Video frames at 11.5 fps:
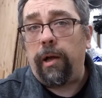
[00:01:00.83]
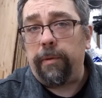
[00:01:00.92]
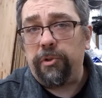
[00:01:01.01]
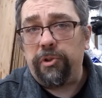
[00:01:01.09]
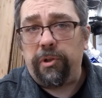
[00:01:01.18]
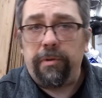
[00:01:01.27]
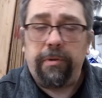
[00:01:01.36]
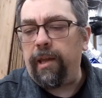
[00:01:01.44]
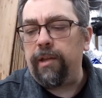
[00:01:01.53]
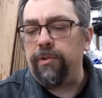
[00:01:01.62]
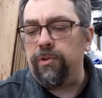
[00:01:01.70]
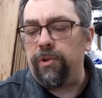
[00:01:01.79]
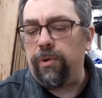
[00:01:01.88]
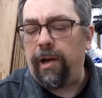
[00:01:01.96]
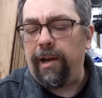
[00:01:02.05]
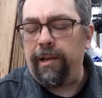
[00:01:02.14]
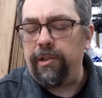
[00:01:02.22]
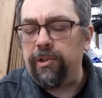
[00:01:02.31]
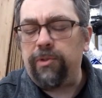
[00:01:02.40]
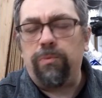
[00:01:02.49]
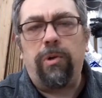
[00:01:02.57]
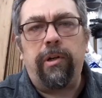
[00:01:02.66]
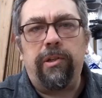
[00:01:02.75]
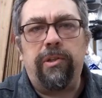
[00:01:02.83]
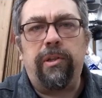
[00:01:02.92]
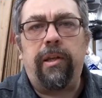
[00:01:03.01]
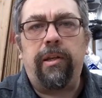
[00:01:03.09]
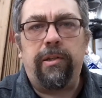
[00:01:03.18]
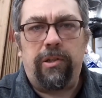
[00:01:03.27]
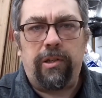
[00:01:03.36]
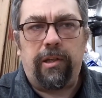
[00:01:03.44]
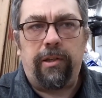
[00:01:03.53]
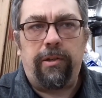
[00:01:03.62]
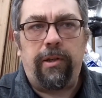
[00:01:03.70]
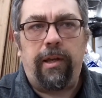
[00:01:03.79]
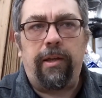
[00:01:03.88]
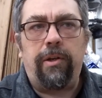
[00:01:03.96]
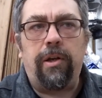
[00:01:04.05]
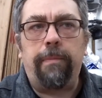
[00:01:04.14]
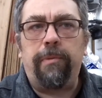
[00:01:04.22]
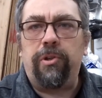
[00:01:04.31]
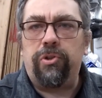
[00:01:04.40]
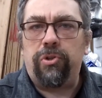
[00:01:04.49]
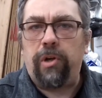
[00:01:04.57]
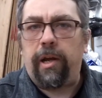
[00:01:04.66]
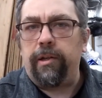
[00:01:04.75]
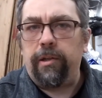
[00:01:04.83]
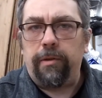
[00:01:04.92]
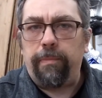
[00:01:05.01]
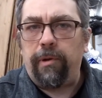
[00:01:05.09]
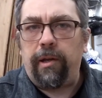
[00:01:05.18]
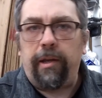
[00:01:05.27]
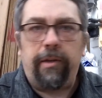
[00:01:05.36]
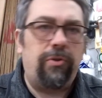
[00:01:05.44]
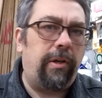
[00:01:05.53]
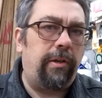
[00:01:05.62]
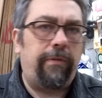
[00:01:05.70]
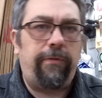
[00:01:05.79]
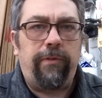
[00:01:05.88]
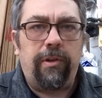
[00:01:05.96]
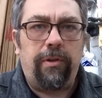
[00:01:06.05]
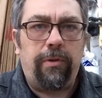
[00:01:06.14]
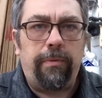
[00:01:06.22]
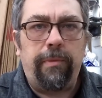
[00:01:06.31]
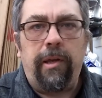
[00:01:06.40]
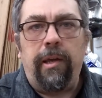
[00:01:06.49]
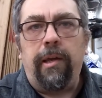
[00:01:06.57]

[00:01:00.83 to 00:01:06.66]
auction, and so I just wanted to get it done and not be distracted by trying to film